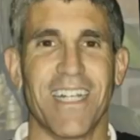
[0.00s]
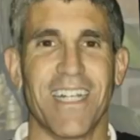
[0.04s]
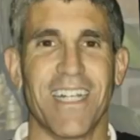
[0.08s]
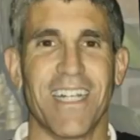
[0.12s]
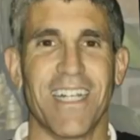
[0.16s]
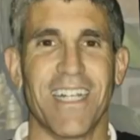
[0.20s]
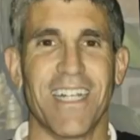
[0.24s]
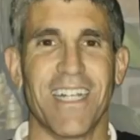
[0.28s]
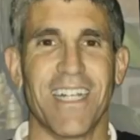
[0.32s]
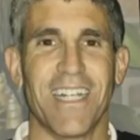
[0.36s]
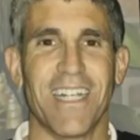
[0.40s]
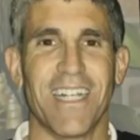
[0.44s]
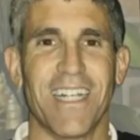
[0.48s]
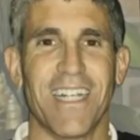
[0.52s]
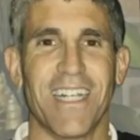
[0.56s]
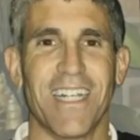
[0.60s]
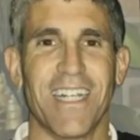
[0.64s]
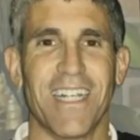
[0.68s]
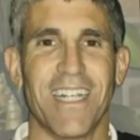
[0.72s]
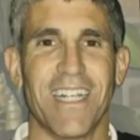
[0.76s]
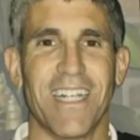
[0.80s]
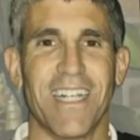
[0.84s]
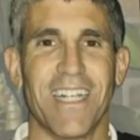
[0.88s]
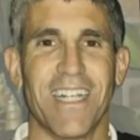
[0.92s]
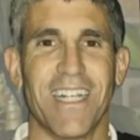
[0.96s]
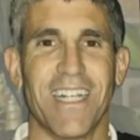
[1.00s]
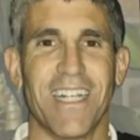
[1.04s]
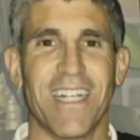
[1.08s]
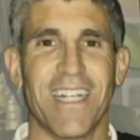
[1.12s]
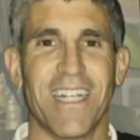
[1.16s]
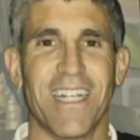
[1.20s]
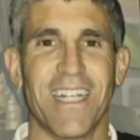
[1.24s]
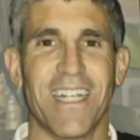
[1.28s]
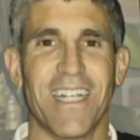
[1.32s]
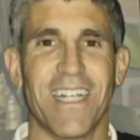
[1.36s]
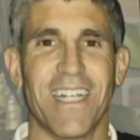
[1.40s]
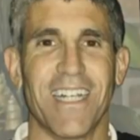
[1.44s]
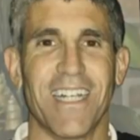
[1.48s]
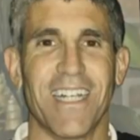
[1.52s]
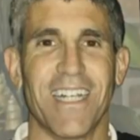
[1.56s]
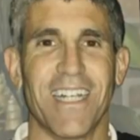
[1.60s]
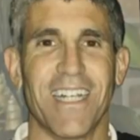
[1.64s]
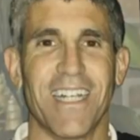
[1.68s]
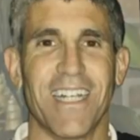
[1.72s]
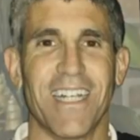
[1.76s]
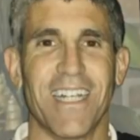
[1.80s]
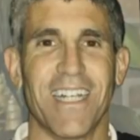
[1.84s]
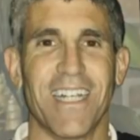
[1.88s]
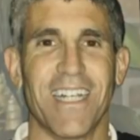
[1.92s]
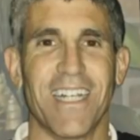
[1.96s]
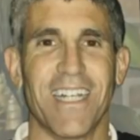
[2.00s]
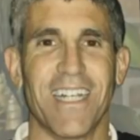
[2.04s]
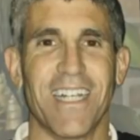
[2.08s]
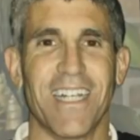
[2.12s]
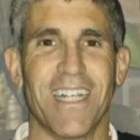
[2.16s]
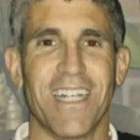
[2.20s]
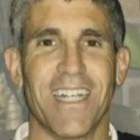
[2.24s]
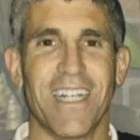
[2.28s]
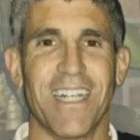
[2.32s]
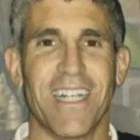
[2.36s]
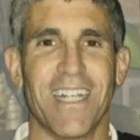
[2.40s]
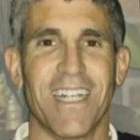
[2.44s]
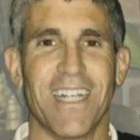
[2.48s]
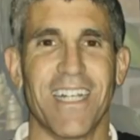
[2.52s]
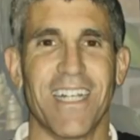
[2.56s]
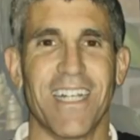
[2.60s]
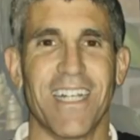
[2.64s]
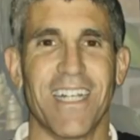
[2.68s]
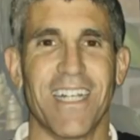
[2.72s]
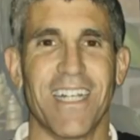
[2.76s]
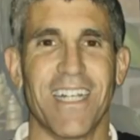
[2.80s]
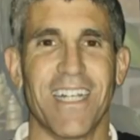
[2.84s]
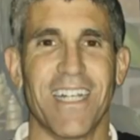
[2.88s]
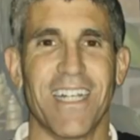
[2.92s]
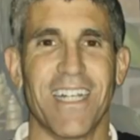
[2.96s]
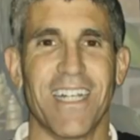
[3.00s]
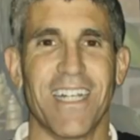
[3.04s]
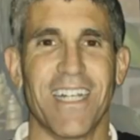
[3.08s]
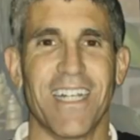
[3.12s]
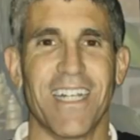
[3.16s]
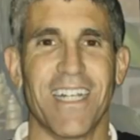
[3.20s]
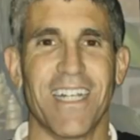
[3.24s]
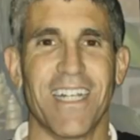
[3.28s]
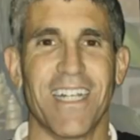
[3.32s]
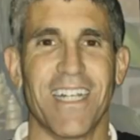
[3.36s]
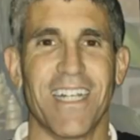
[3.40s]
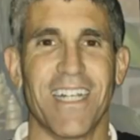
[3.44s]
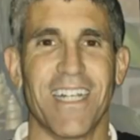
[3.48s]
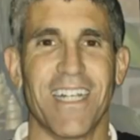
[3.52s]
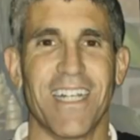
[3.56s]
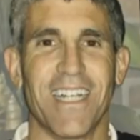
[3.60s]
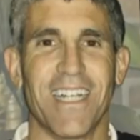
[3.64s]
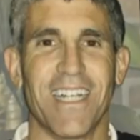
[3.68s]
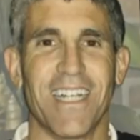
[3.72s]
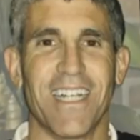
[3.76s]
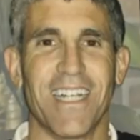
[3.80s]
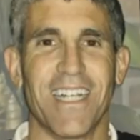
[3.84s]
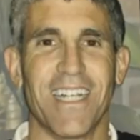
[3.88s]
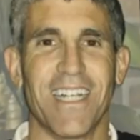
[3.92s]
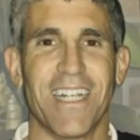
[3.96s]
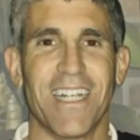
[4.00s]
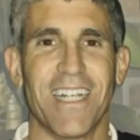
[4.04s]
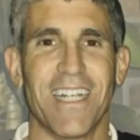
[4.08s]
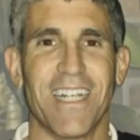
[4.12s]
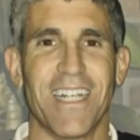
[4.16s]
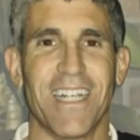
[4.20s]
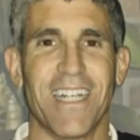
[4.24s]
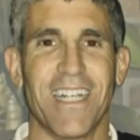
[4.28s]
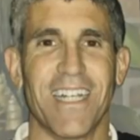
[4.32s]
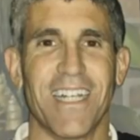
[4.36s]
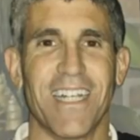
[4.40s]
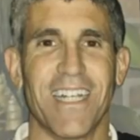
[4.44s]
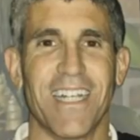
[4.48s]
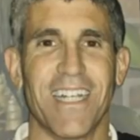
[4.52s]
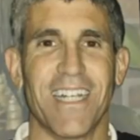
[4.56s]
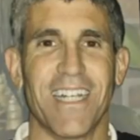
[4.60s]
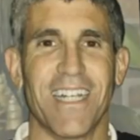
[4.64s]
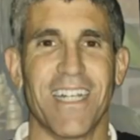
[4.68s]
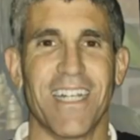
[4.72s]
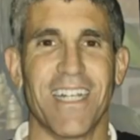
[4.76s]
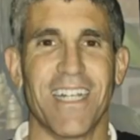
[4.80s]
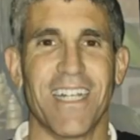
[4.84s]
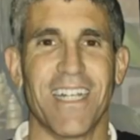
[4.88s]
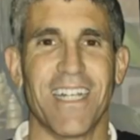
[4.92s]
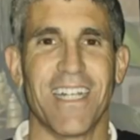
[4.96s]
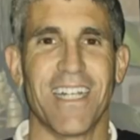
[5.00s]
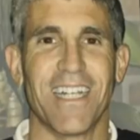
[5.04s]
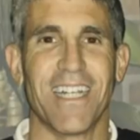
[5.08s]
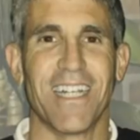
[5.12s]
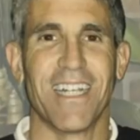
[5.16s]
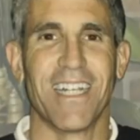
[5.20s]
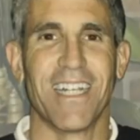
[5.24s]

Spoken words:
(silent)